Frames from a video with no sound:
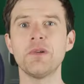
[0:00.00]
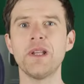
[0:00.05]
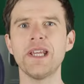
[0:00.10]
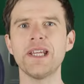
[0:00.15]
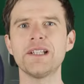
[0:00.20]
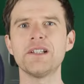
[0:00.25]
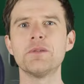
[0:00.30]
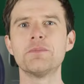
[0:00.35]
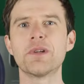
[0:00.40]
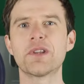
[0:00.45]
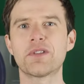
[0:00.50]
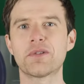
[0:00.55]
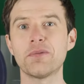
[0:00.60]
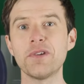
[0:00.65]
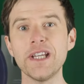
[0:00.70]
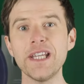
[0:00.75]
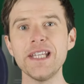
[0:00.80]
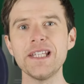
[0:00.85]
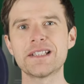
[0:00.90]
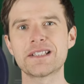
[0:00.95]
lick number
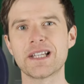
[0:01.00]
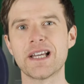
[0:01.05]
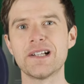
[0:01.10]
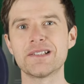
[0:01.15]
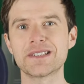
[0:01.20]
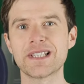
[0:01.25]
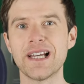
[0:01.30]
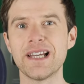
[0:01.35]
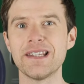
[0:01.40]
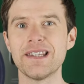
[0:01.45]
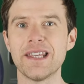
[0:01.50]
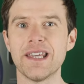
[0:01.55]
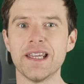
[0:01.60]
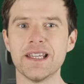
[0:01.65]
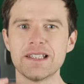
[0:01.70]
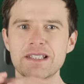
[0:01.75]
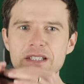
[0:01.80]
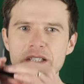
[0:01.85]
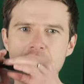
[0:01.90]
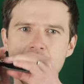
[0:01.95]
three sounds like
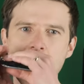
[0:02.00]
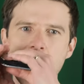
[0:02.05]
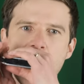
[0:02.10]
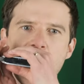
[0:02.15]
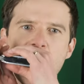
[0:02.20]
this.